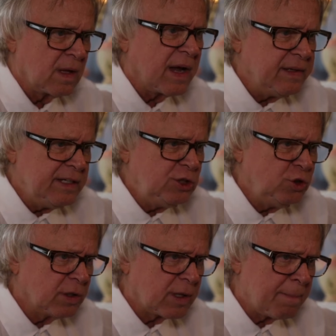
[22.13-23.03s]
I
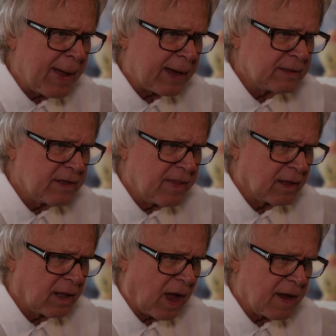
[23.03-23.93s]
need you to come back into
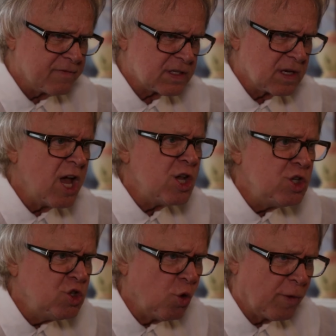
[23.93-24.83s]
their lives.
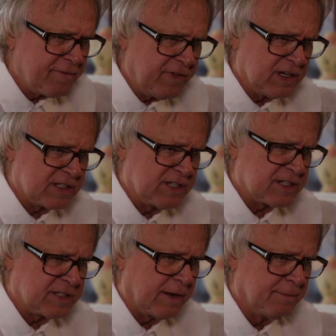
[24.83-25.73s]
Do it for your
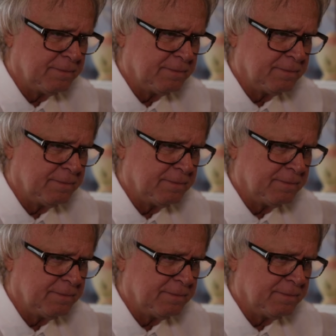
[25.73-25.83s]
sister.